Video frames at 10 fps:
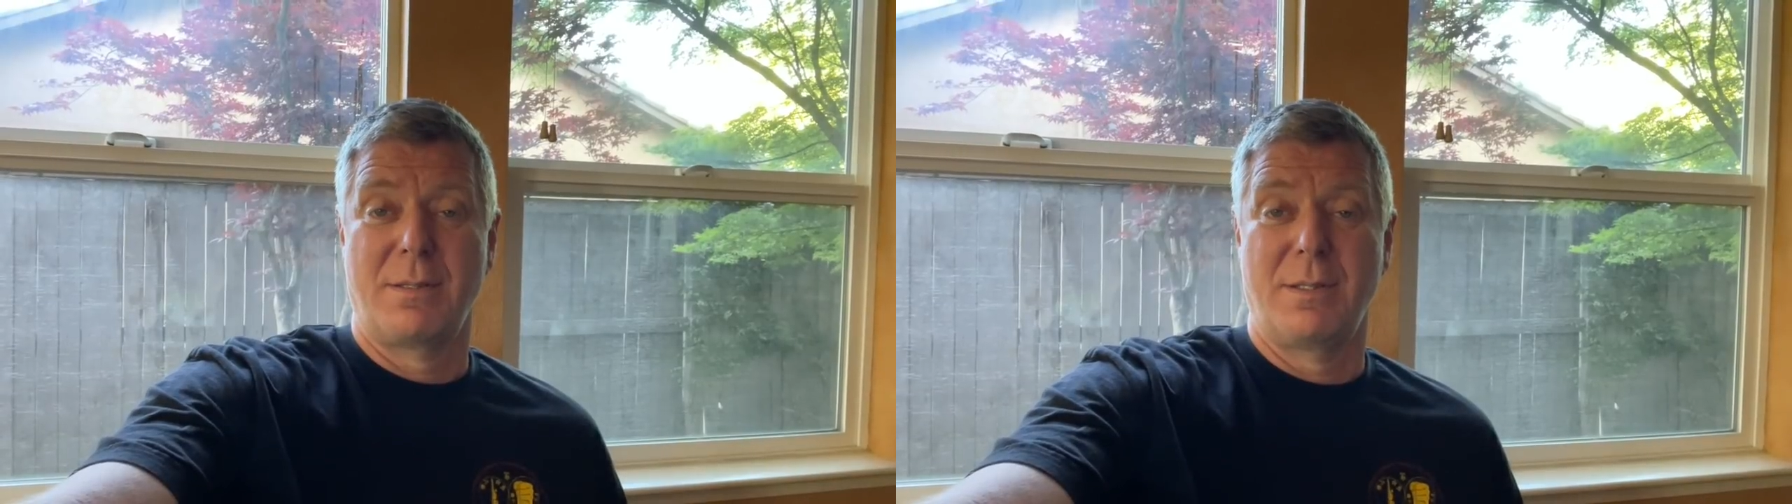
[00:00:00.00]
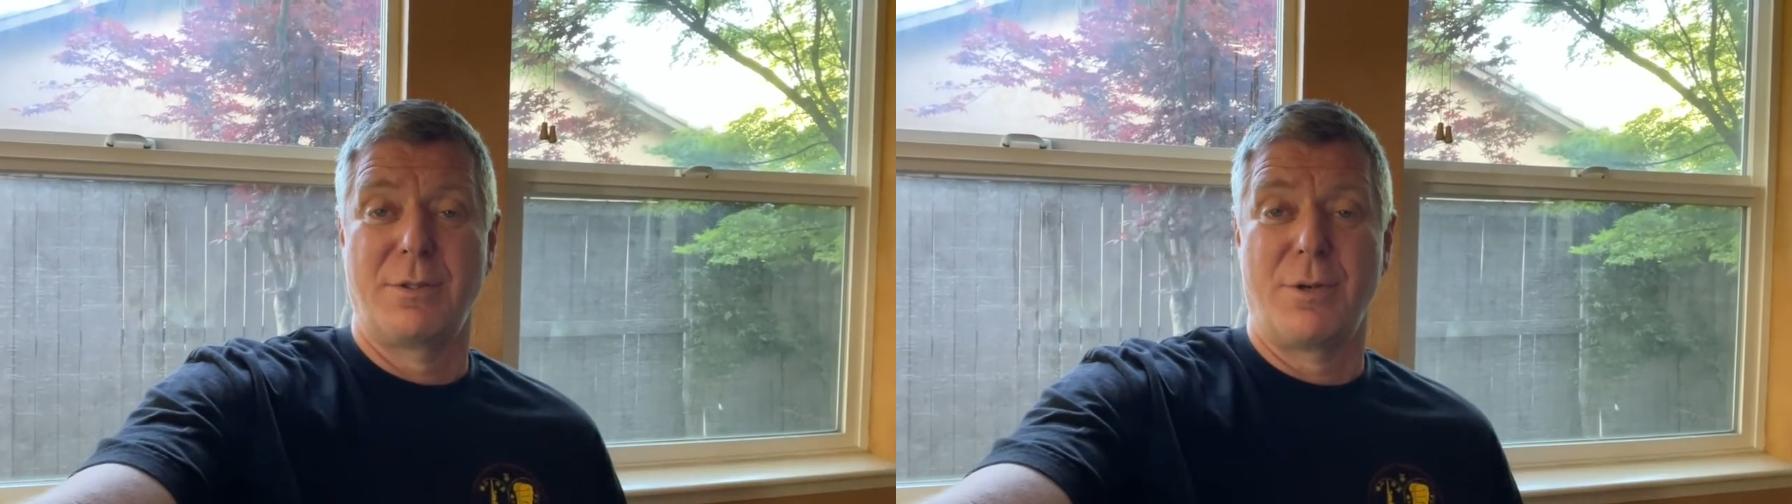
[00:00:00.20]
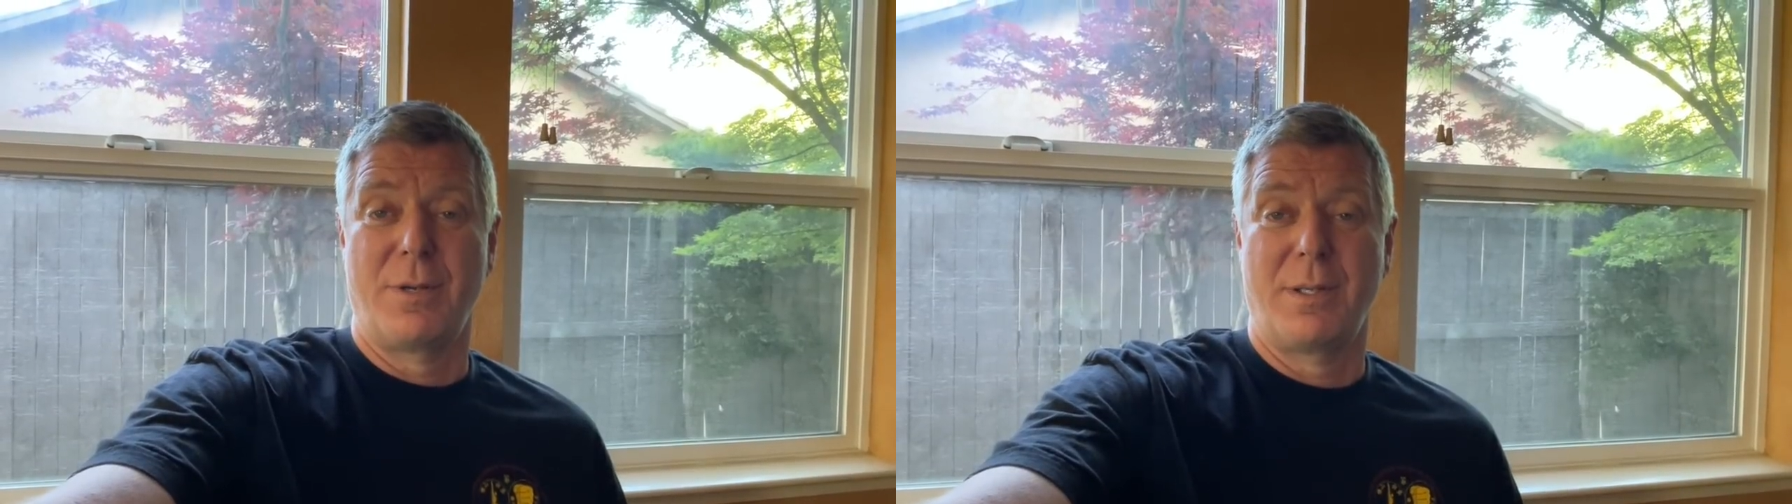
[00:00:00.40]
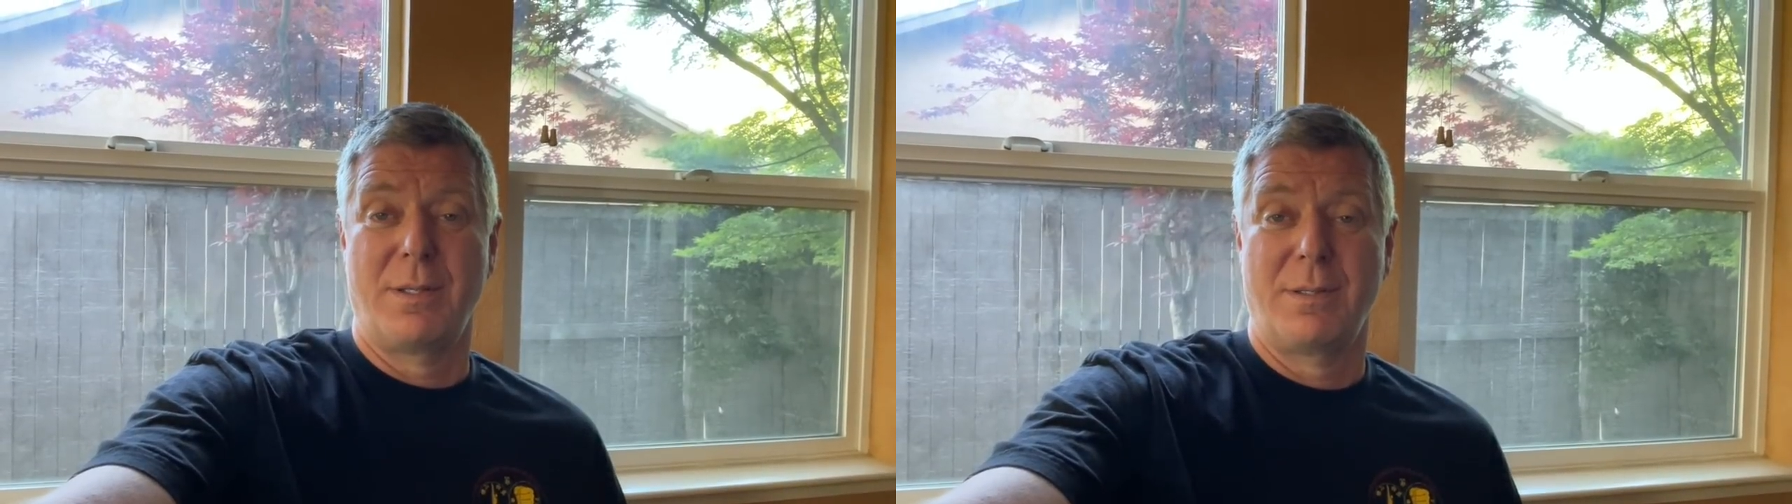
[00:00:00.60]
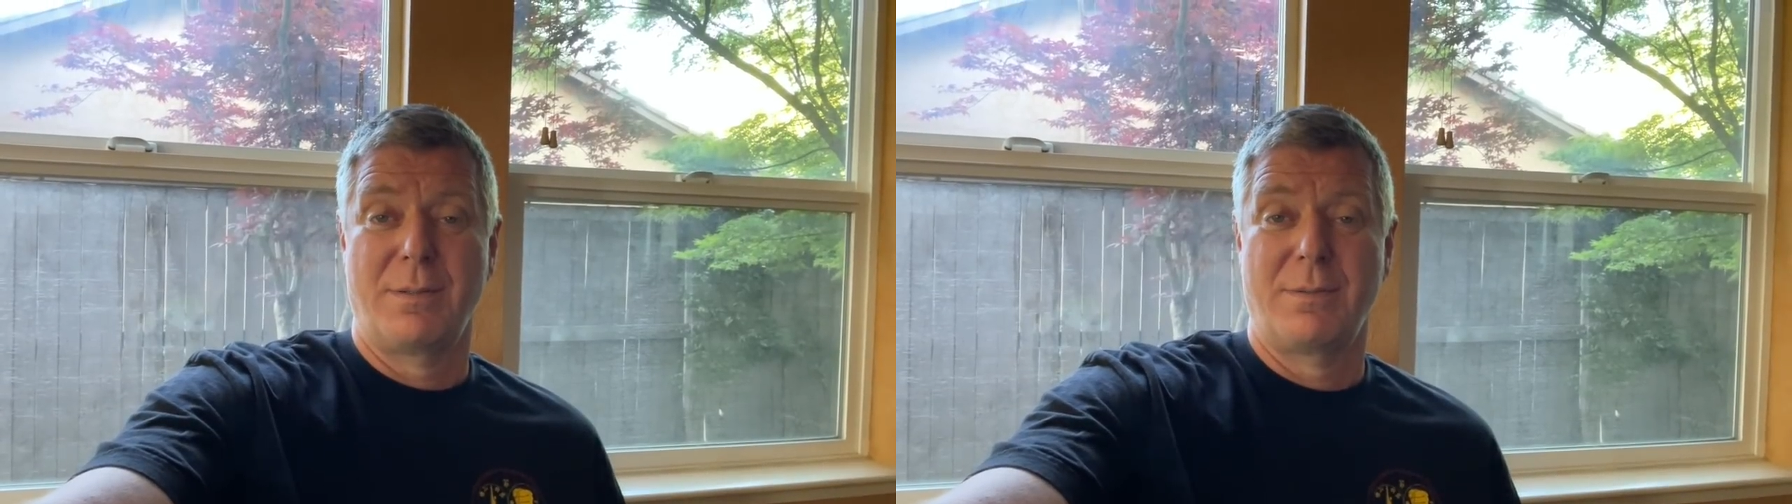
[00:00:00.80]
enjoy.
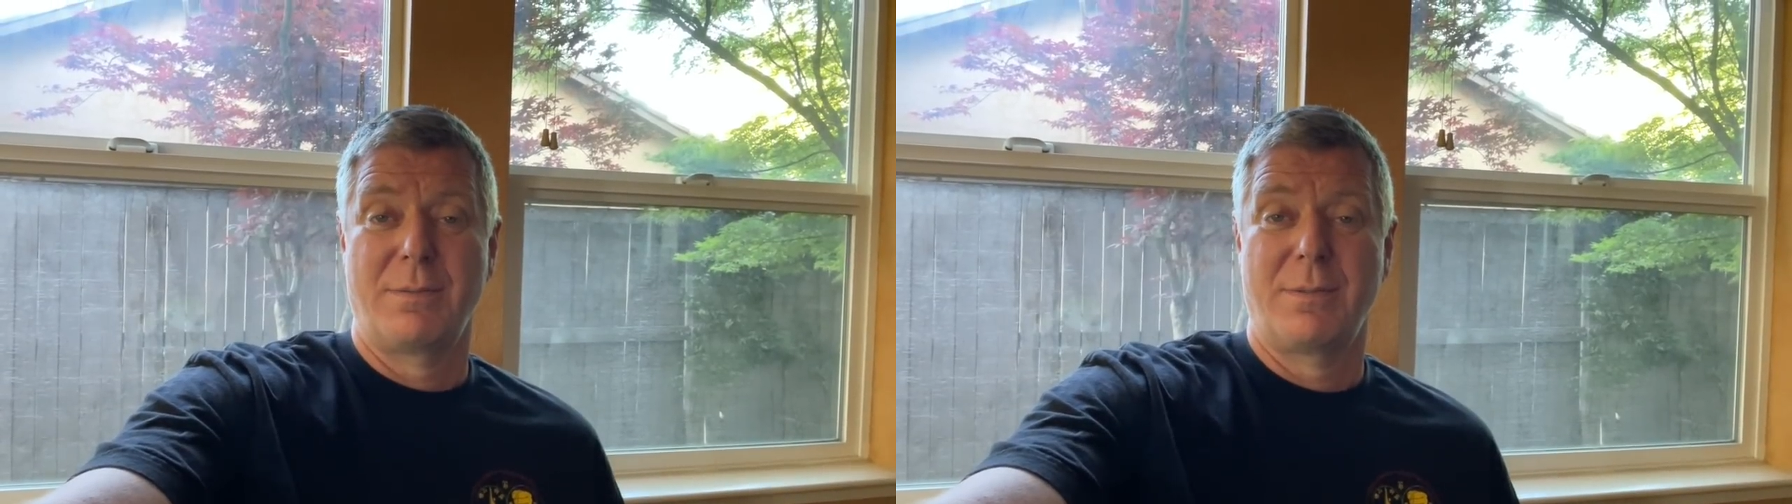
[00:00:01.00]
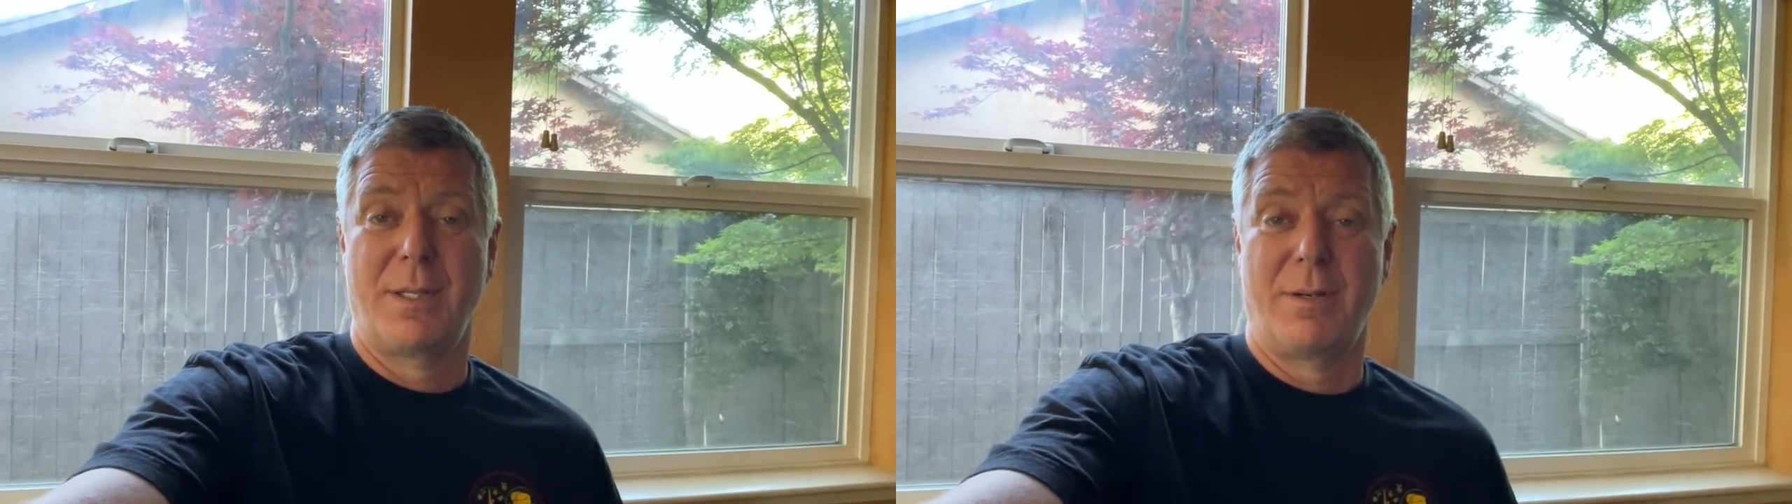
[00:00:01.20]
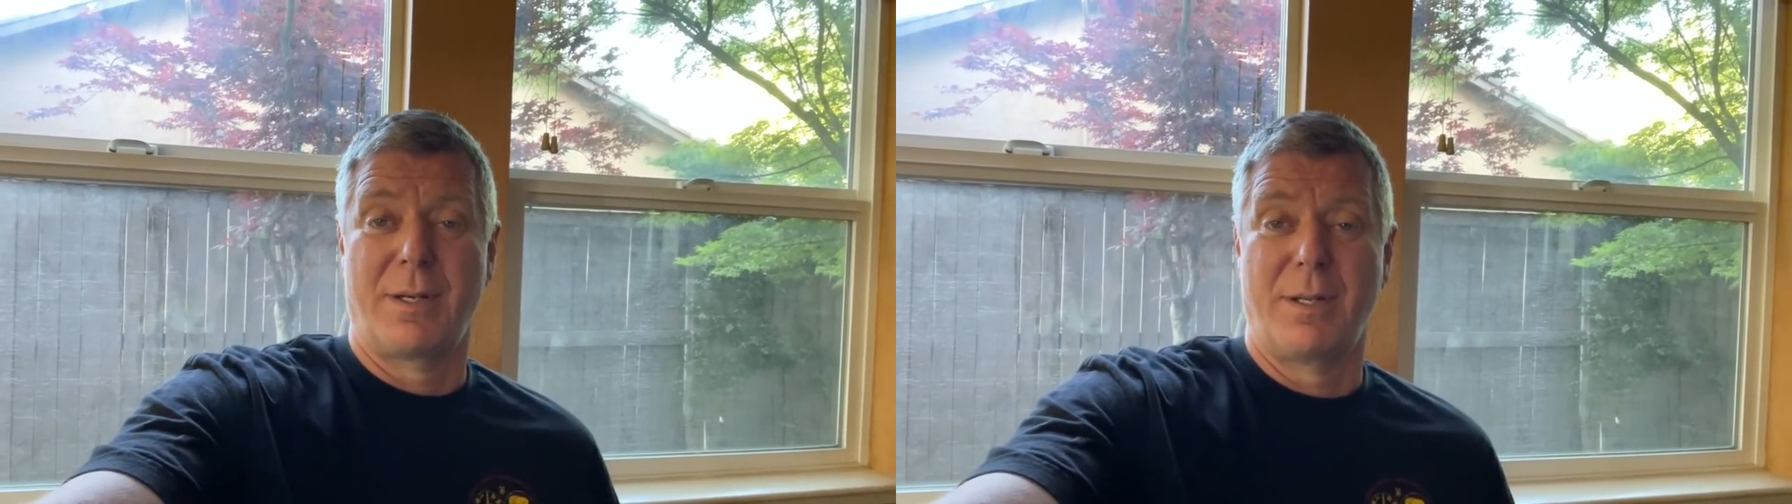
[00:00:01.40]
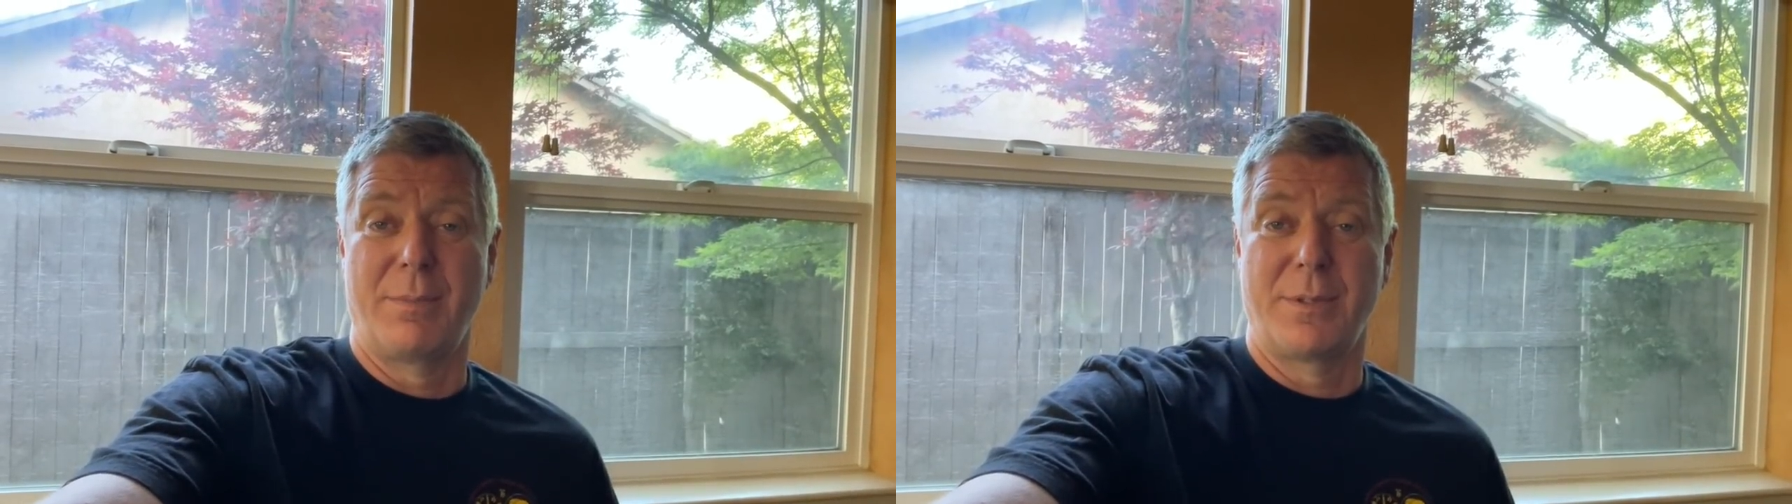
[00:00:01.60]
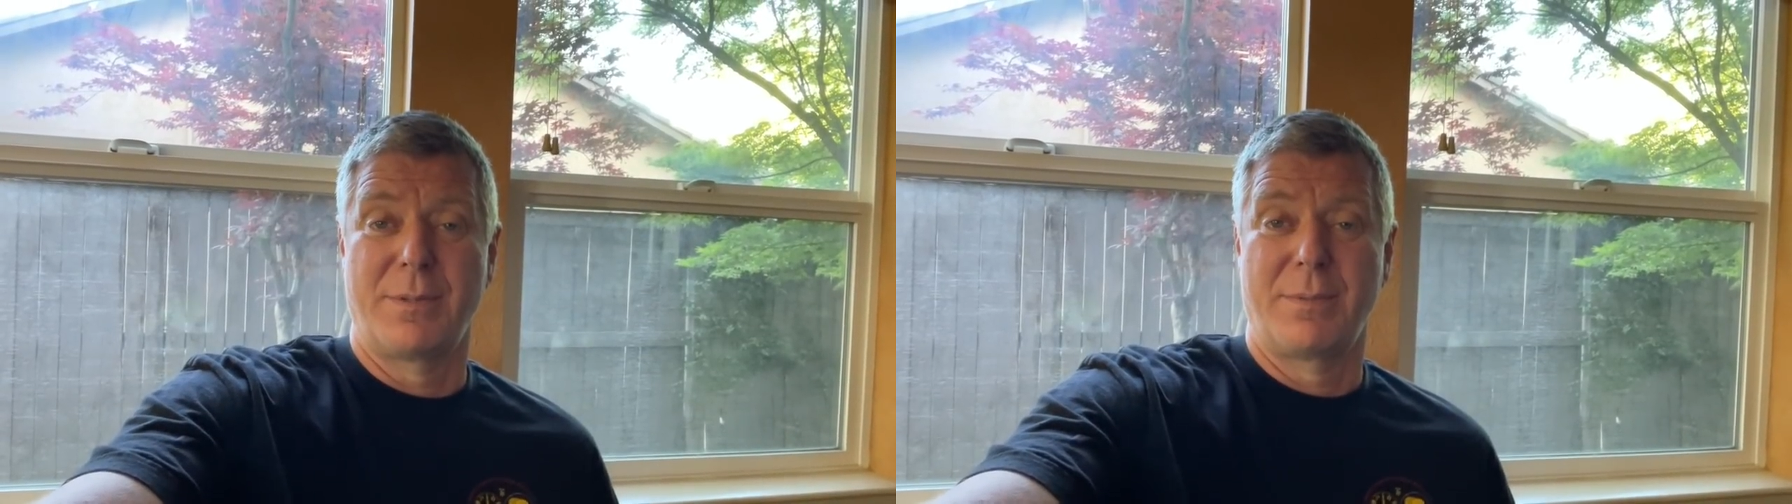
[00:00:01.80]
Here it comes.